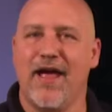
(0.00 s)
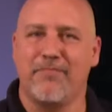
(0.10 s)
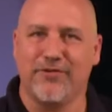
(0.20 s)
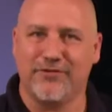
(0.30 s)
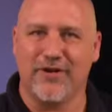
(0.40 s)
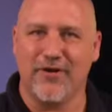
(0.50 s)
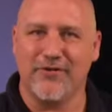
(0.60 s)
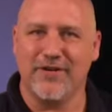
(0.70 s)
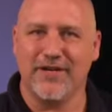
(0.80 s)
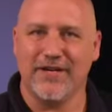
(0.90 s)

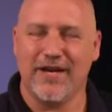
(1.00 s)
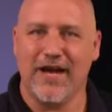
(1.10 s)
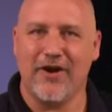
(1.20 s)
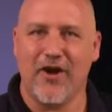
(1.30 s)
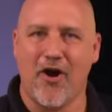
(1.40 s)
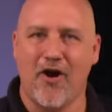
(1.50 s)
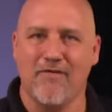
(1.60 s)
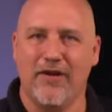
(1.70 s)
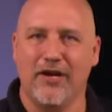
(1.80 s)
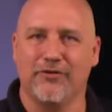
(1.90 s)
episode in our
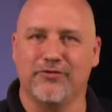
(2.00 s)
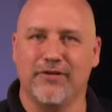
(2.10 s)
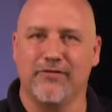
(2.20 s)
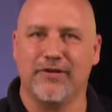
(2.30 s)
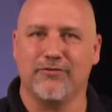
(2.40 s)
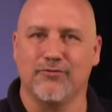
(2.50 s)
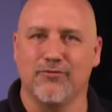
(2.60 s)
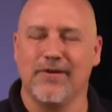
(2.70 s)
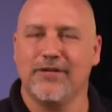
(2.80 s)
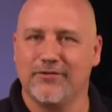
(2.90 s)
video series
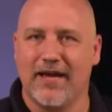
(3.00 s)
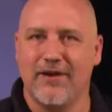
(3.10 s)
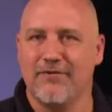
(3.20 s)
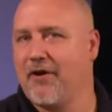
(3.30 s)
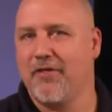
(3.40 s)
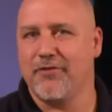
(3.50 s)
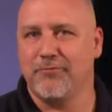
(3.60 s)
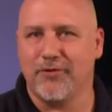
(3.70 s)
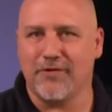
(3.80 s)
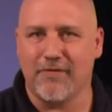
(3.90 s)
Reset on the
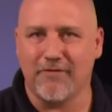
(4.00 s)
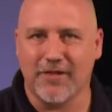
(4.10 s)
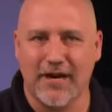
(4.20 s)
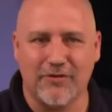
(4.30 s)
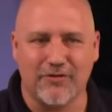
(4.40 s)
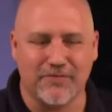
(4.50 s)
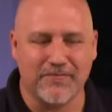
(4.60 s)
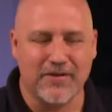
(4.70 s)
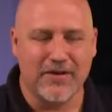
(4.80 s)
Book of Revelation.